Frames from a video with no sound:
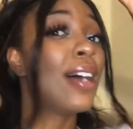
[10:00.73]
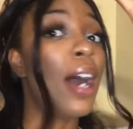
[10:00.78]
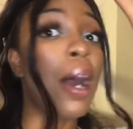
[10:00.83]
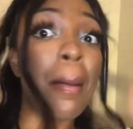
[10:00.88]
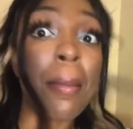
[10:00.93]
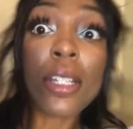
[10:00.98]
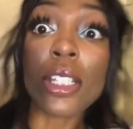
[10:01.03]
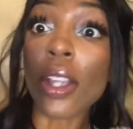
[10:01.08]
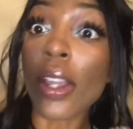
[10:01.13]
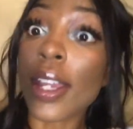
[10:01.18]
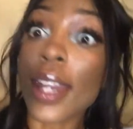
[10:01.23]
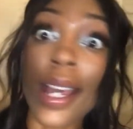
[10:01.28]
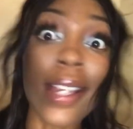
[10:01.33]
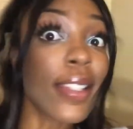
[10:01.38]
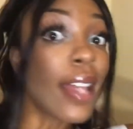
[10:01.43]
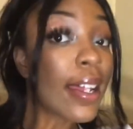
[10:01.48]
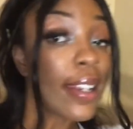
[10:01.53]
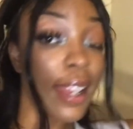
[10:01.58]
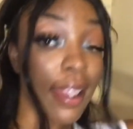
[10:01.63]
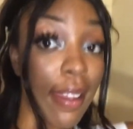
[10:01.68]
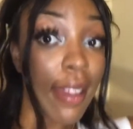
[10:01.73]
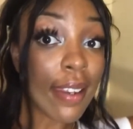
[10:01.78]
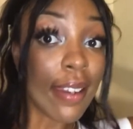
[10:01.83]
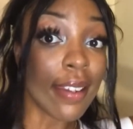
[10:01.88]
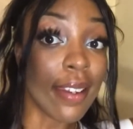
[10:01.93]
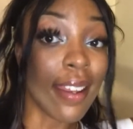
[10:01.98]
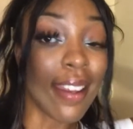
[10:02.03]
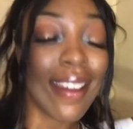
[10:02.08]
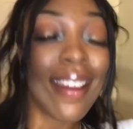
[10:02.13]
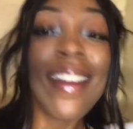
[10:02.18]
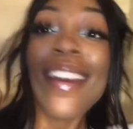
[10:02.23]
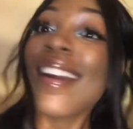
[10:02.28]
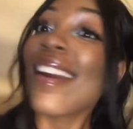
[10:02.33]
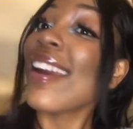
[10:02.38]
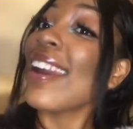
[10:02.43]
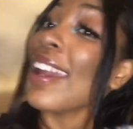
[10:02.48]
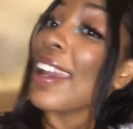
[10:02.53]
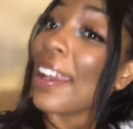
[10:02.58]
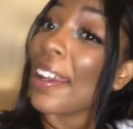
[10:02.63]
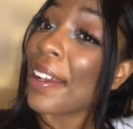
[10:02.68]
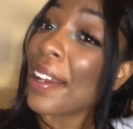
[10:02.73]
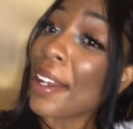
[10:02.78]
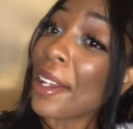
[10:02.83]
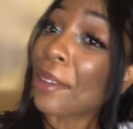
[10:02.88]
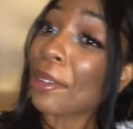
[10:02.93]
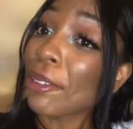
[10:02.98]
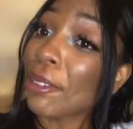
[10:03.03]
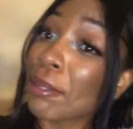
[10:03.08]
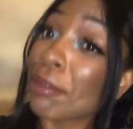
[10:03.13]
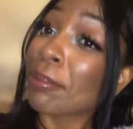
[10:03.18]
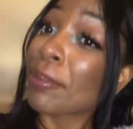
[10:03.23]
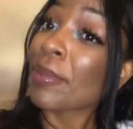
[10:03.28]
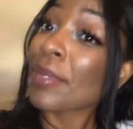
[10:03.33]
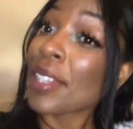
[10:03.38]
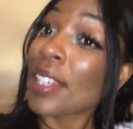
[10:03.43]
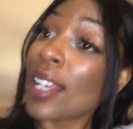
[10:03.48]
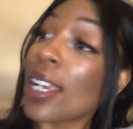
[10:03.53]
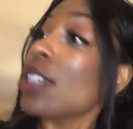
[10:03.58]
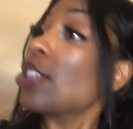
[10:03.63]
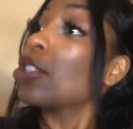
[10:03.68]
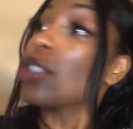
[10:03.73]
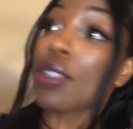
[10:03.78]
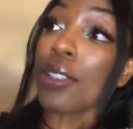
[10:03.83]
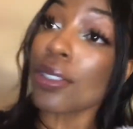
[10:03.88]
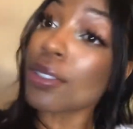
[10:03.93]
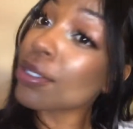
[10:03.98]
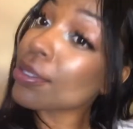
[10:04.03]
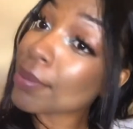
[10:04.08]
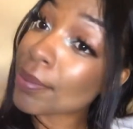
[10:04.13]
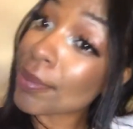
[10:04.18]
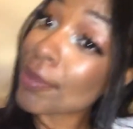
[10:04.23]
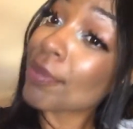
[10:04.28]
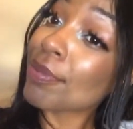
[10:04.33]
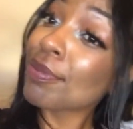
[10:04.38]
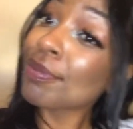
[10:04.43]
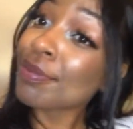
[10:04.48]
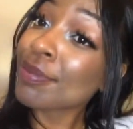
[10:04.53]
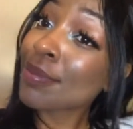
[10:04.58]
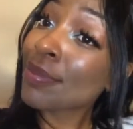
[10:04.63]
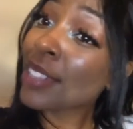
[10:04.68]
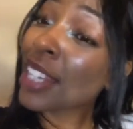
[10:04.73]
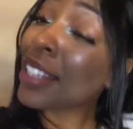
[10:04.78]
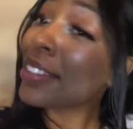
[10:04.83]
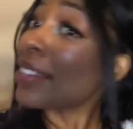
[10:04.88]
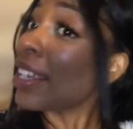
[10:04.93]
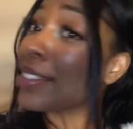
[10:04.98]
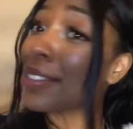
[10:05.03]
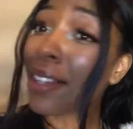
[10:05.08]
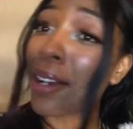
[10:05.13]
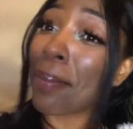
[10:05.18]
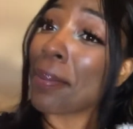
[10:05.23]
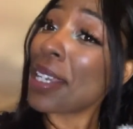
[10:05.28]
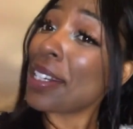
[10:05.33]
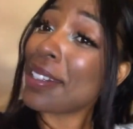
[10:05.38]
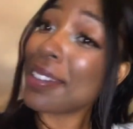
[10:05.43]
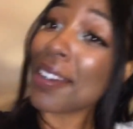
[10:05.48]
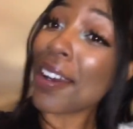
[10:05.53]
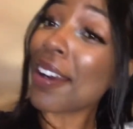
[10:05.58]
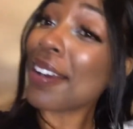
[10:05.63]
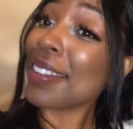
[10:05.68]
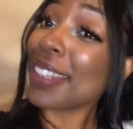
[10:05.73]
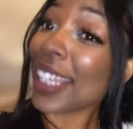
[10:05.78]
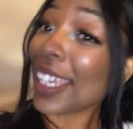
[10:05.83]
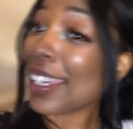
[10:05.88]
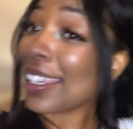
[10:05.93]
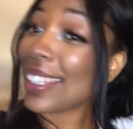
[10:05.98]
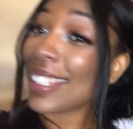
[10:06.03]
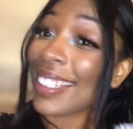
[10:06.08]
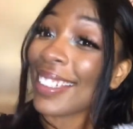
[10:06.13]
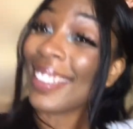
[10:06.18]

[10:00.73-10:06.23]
gonna show you guys how to edit it and shoot, that's gonna be the darn thing.